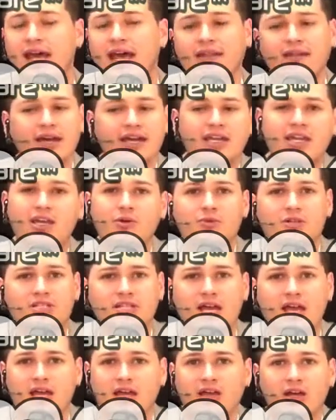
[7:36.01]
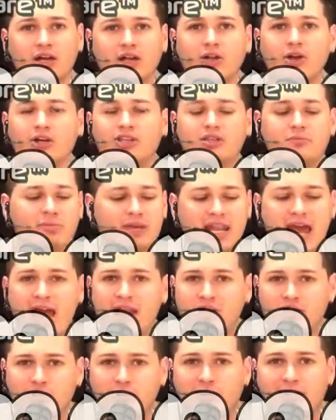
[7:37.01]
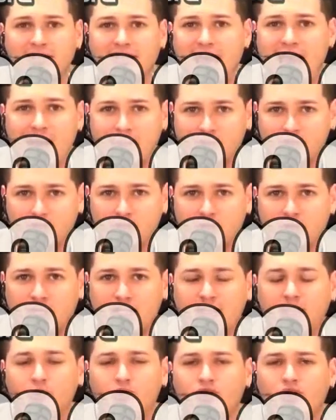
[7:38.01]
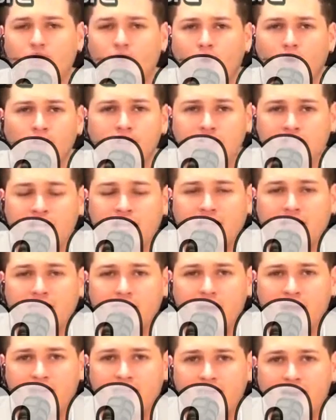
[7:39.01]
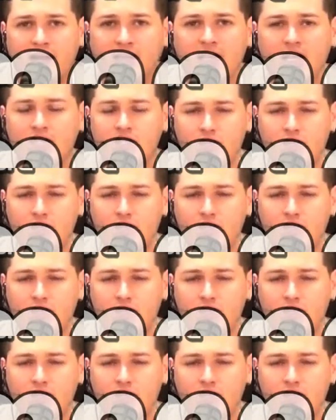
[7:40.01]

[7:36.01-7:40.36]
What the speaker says: And like he was saying, look, the bananas you eat, the apples you eat, those are all genetically modified.